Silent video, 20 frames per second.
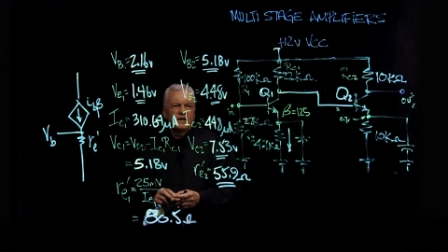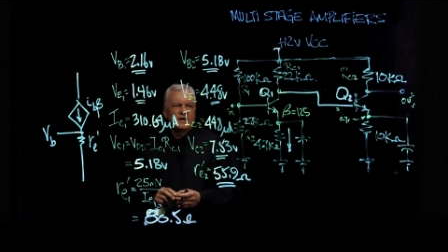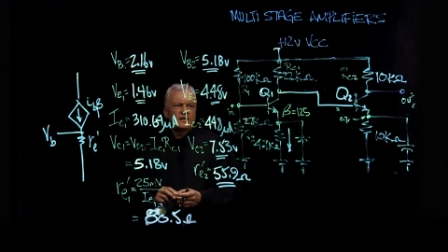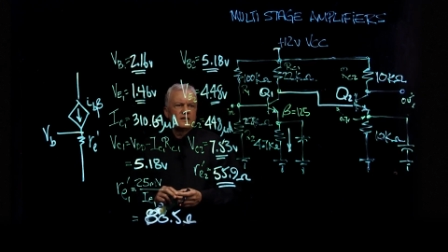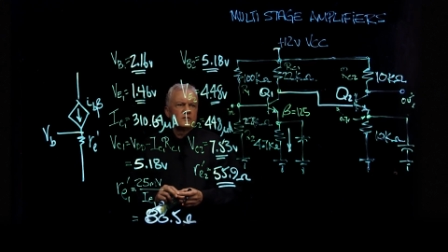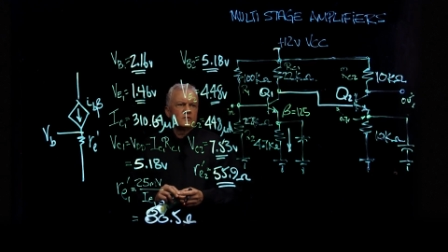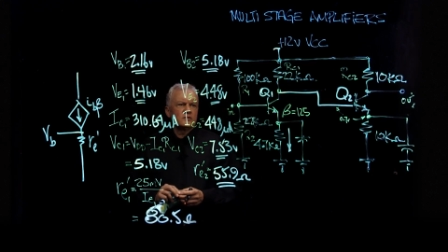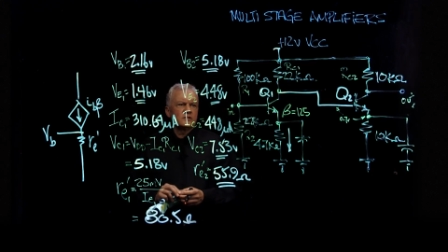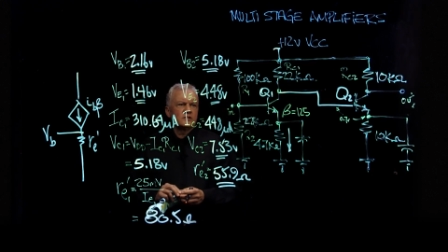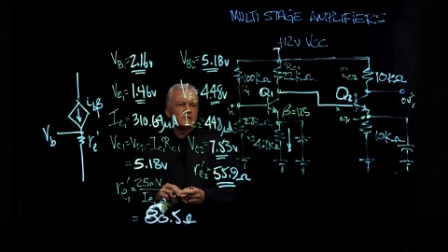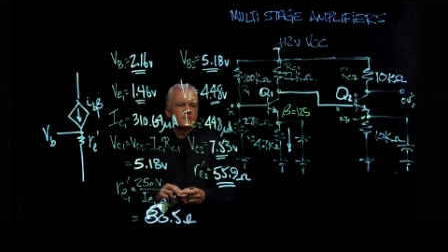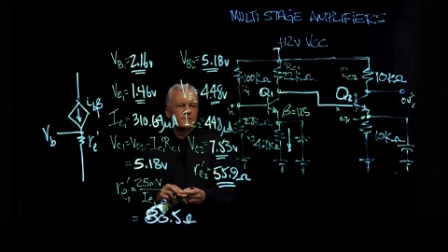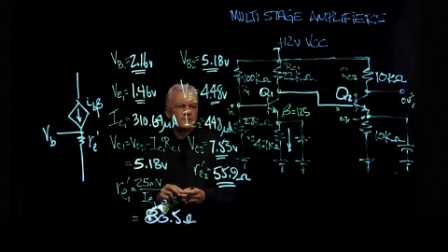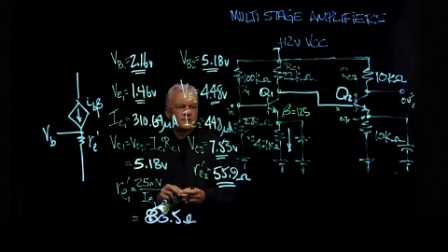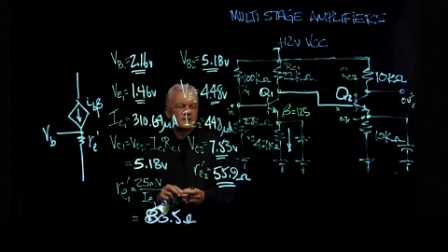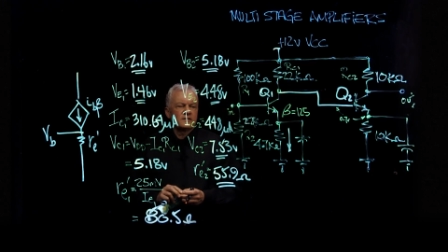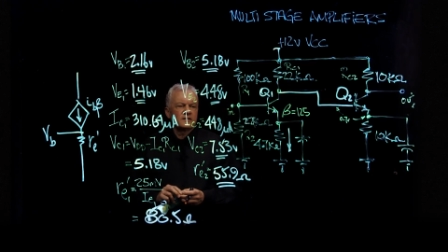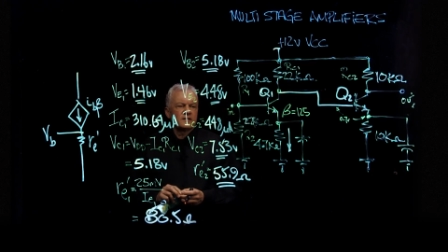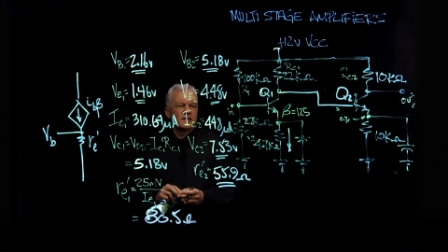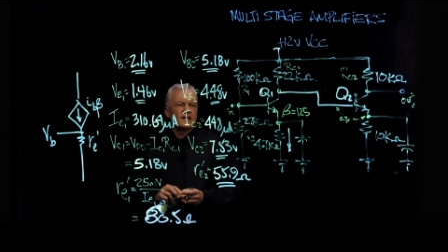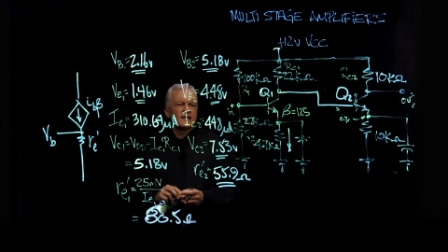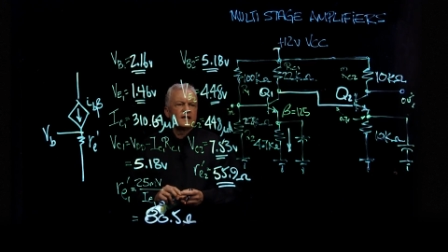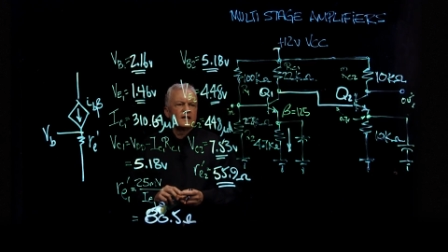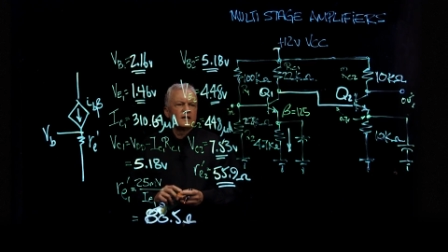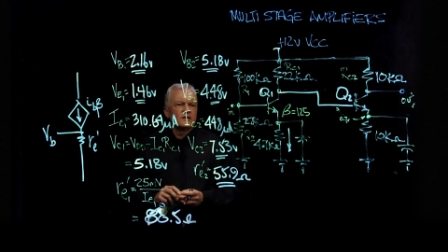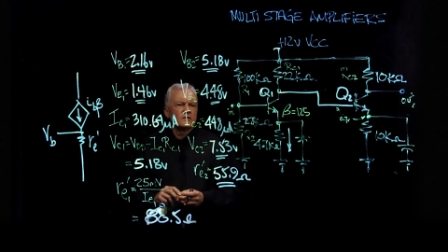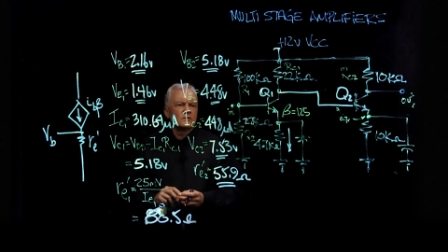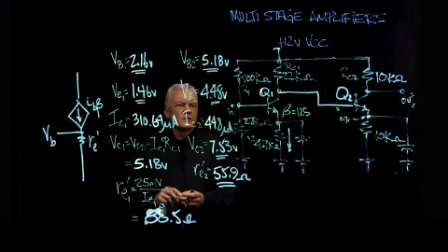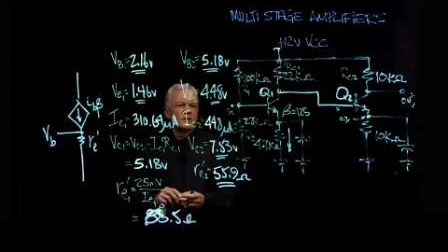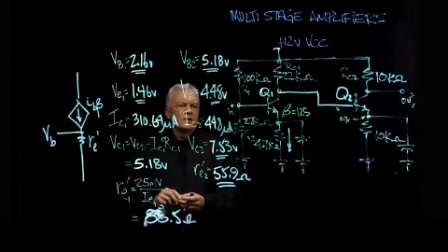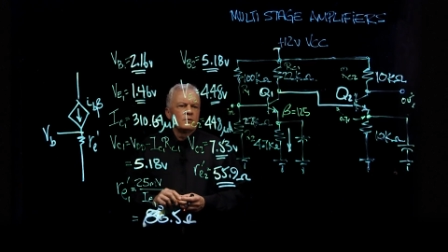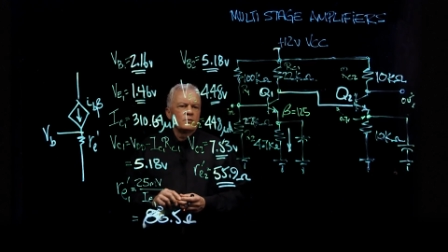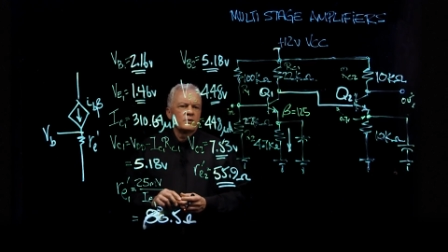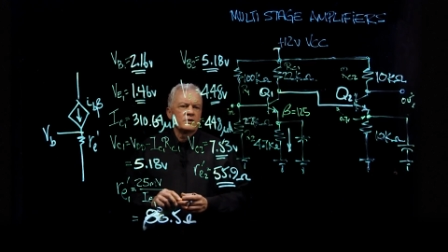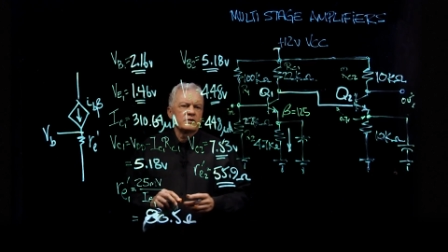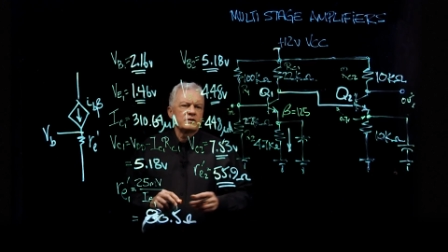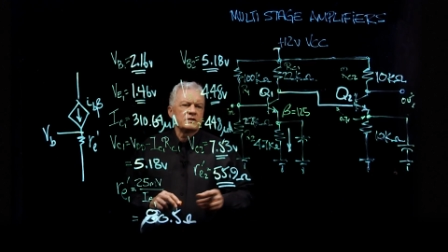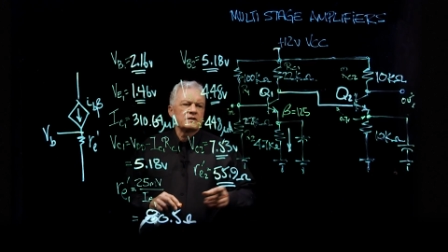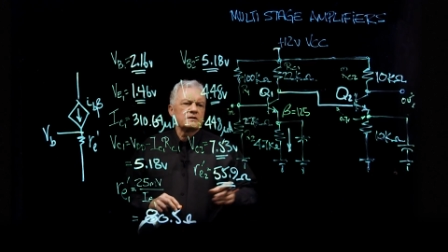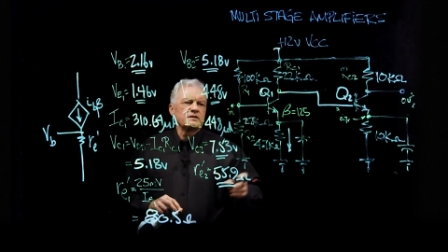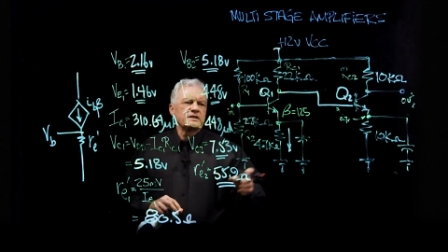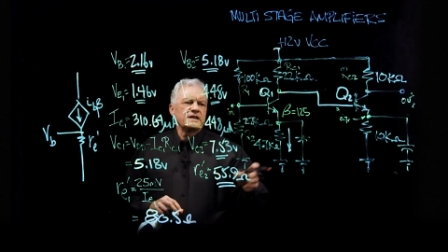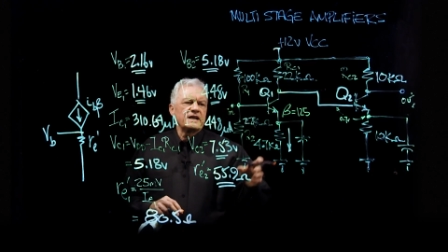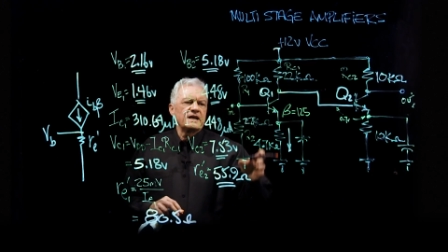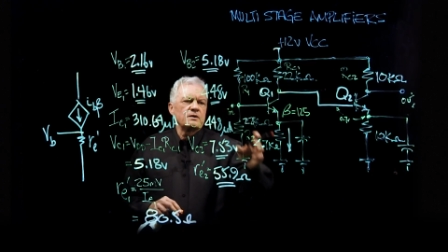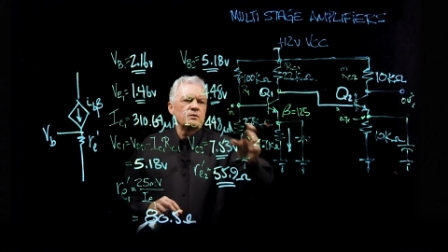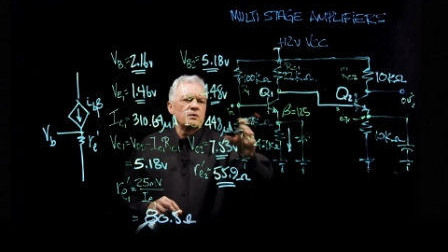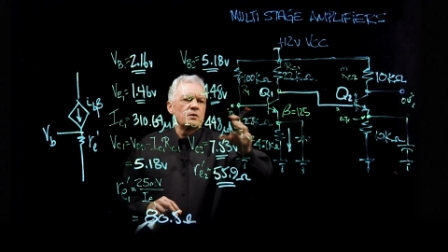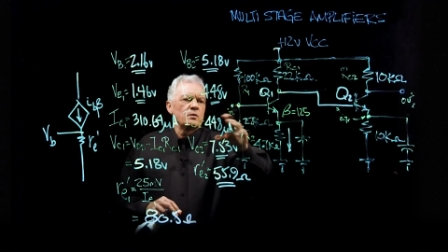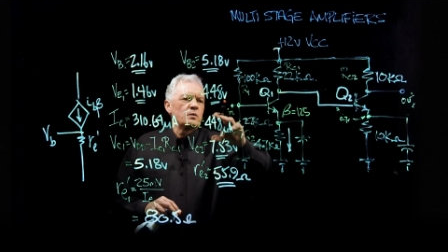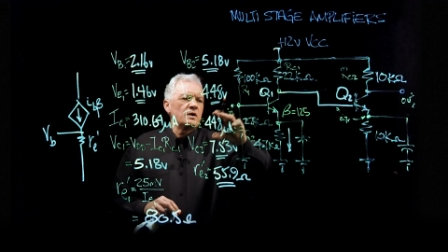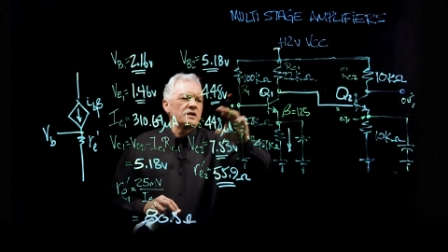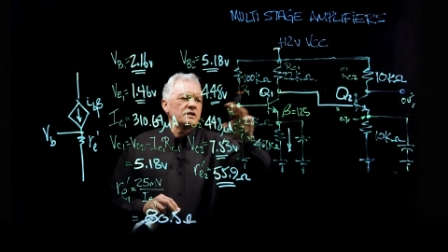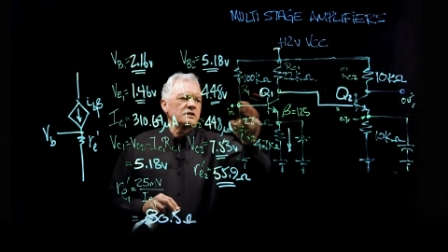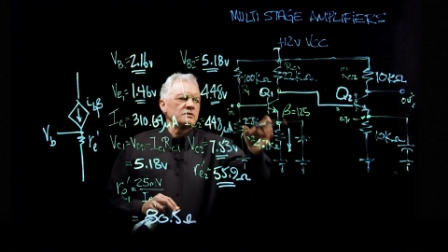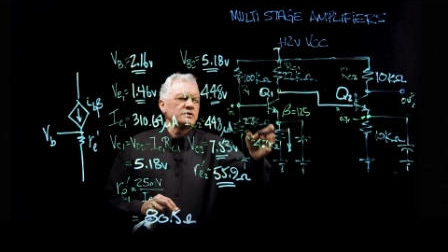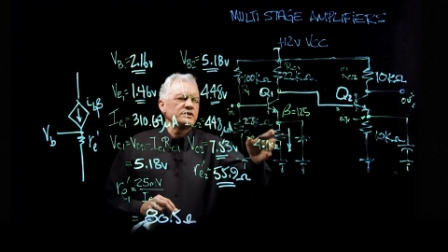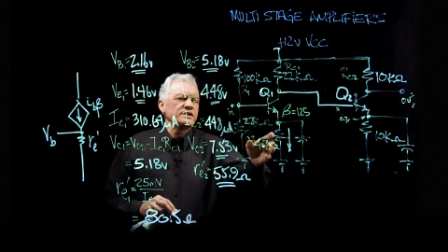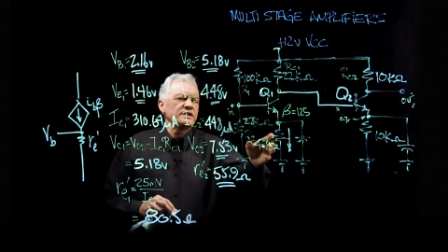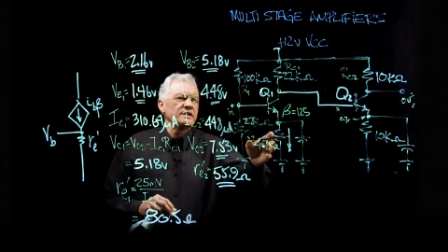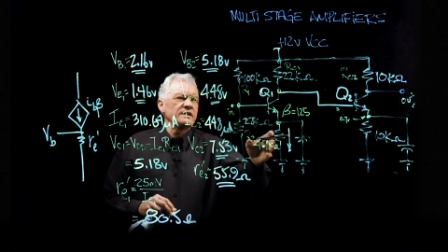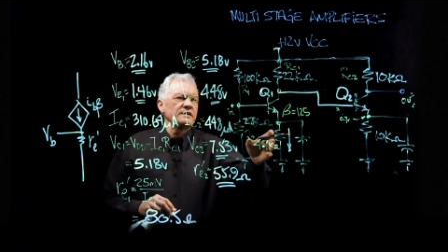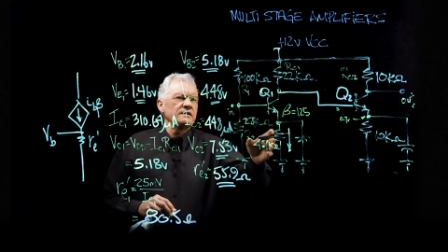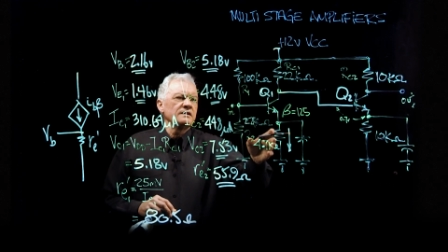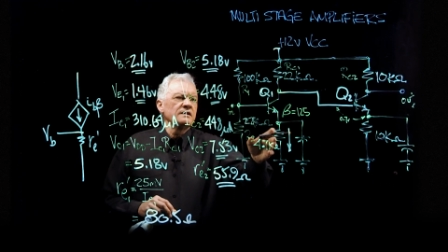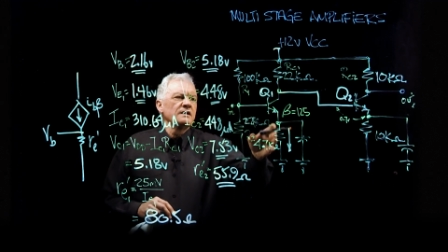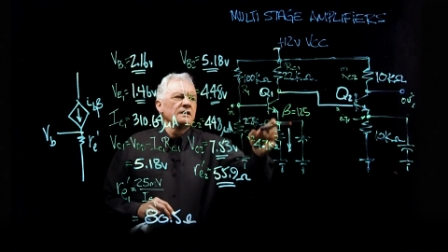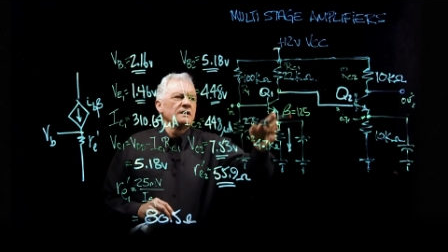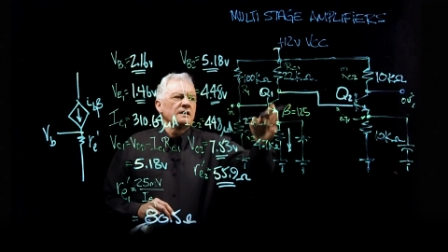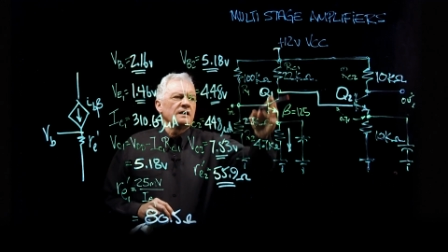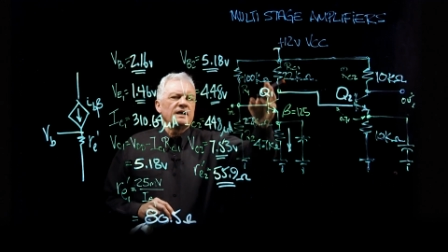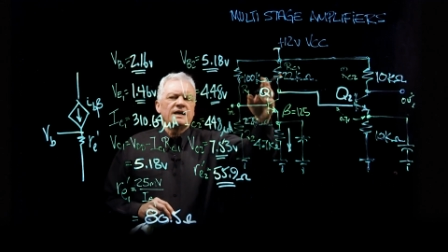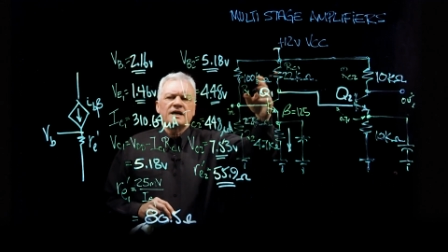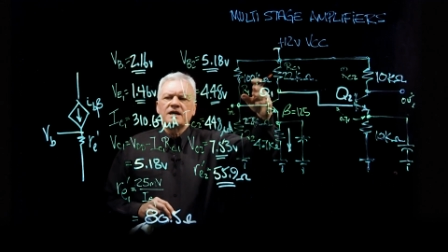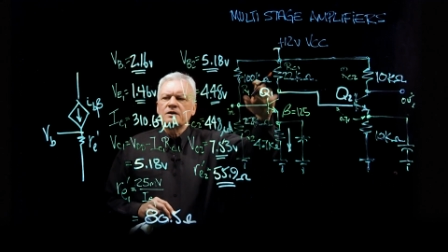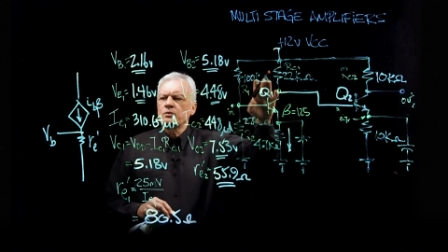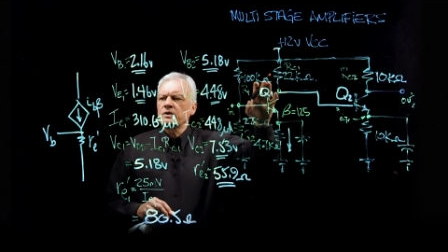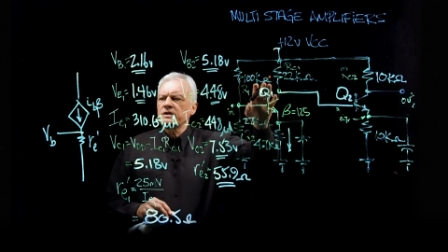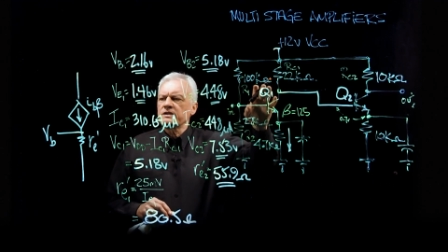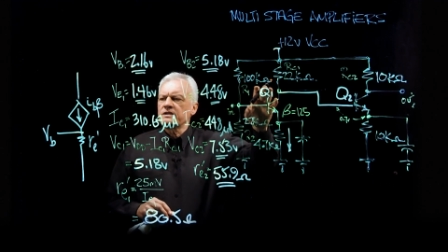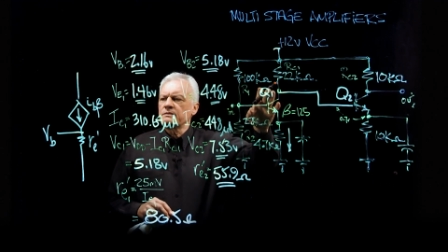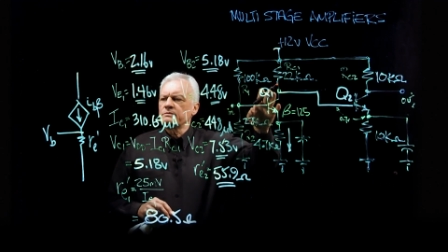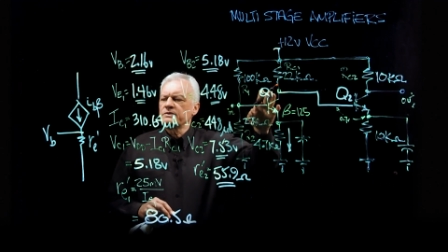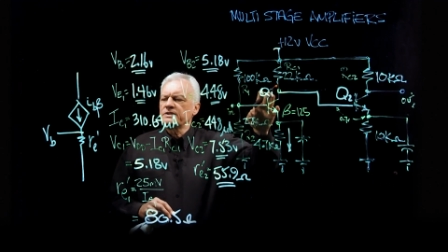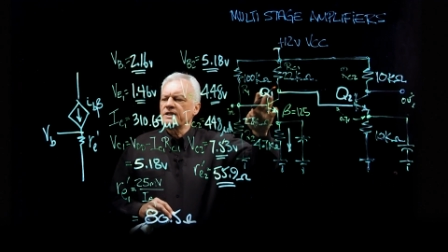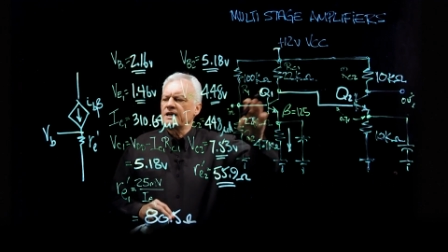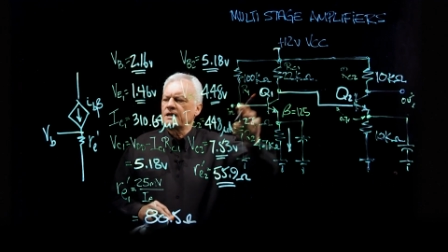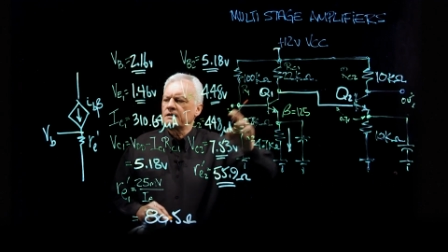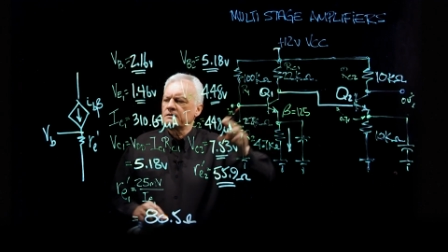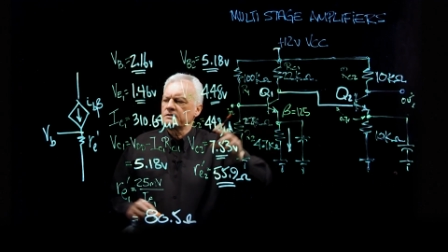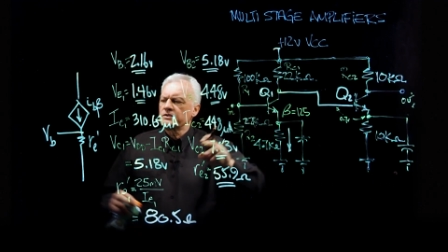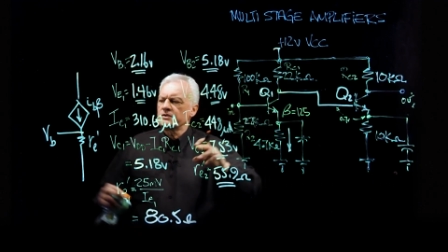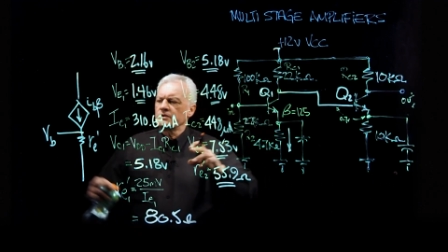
And in order to figure that out, we're going to look at what goes in and what comes out.